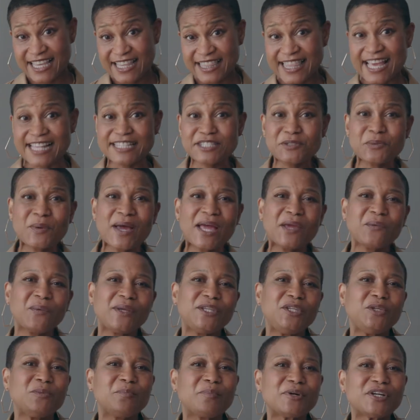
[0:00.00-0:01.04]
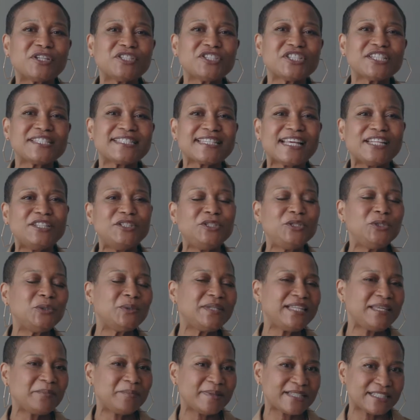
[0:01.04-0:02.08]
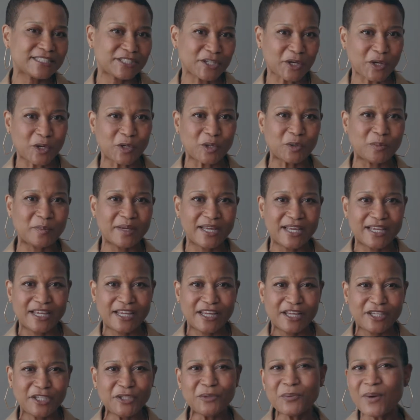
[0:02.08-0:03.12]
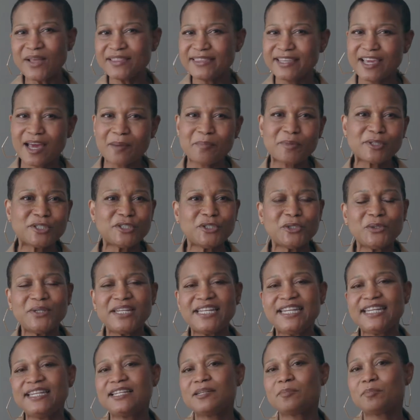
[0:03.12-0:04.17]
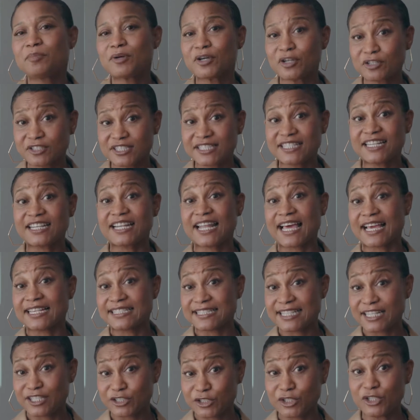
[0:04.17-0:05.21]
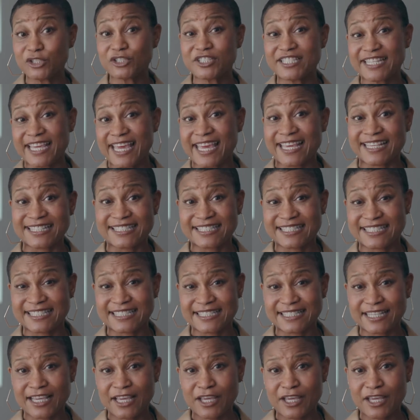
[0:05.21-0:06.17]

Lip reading: That's why when you purchase a newly built home, you want the opportunity to personalize it to your tastes.